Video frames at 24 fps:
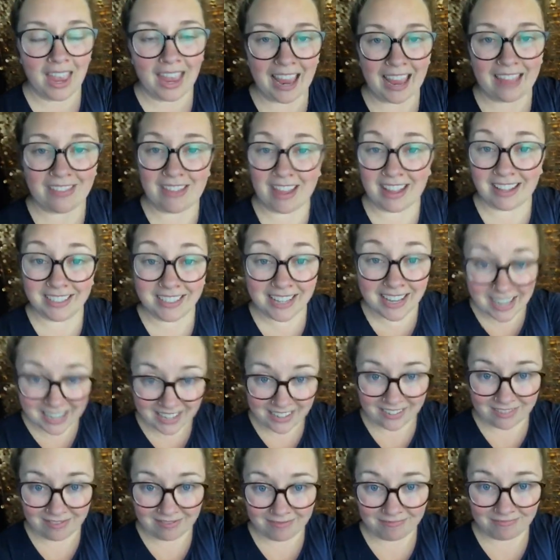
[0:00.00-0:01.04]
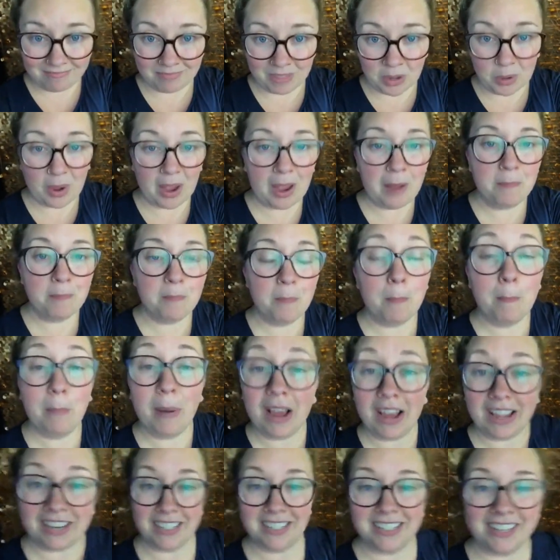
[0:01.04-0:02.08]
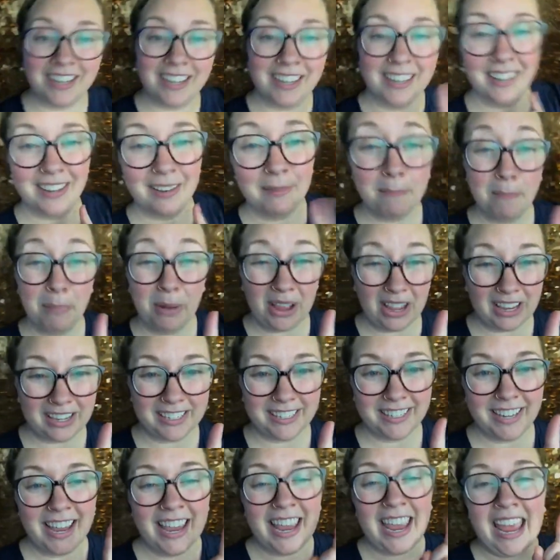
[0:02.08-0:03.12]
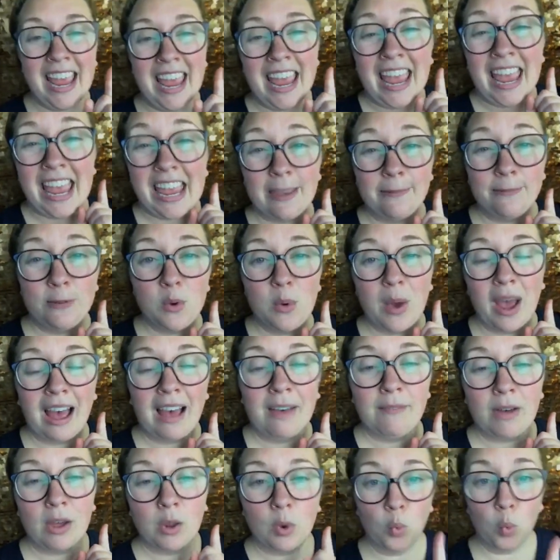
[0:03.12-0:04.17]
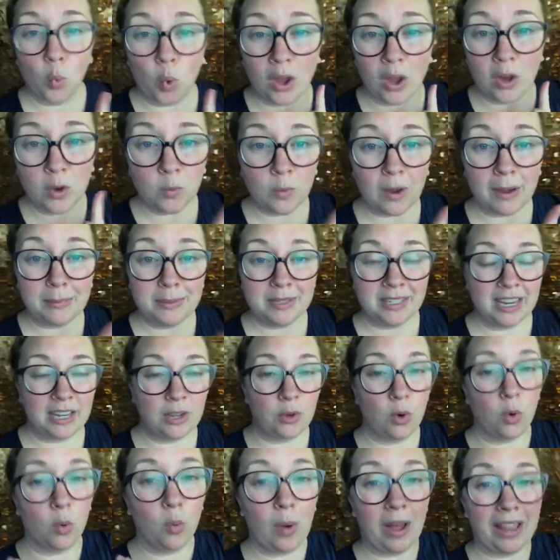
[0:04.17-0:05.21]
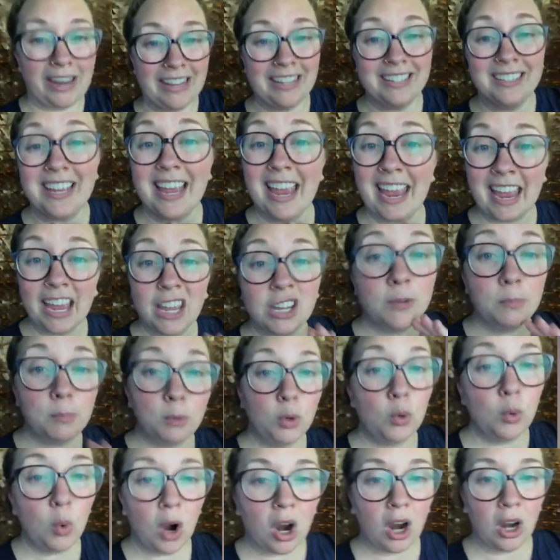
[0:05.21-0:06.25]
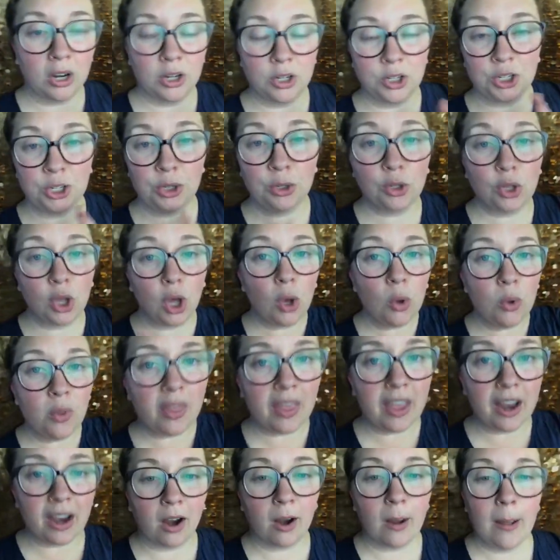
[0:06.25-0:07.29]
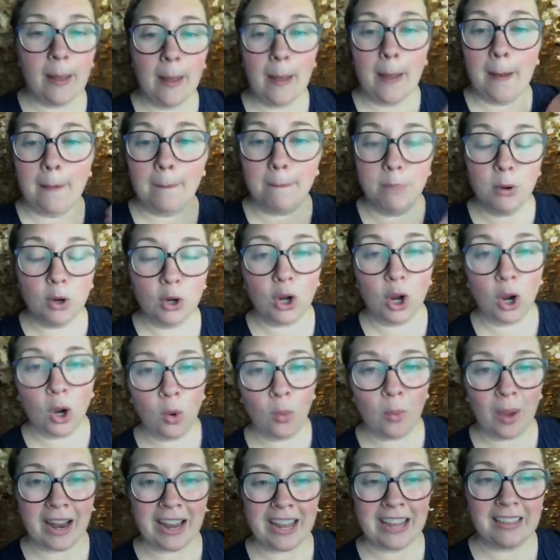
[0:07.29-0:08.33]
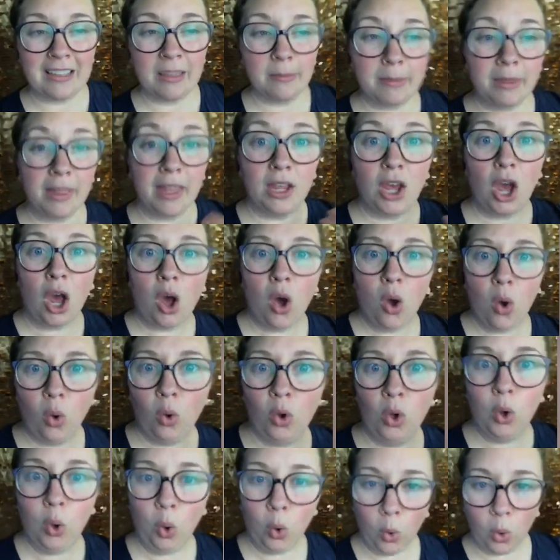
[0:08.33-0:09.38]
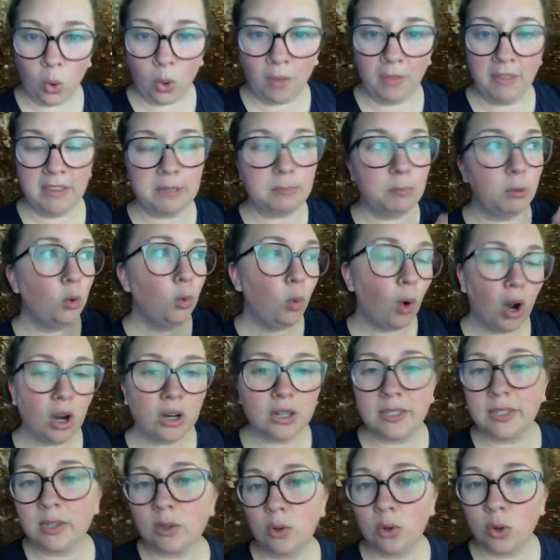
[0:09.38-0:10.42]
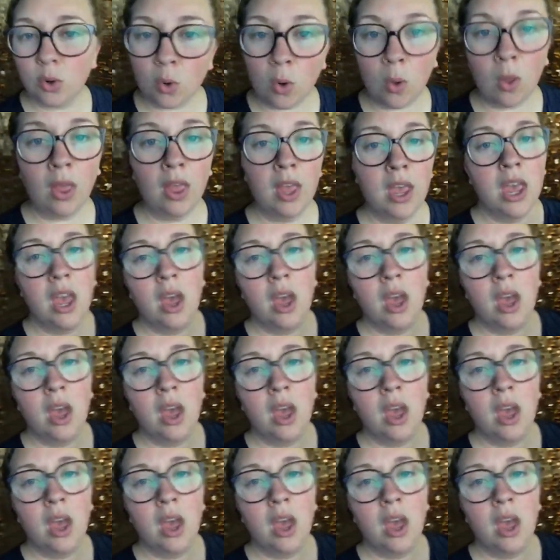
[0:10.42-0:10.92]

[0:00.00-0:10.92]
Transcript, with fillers: and that's it, okay? But, but if you have on one website your weddings and boudoir, she'll go there, book her wedding, and then be like, oh, cool, this boudoir is so cool.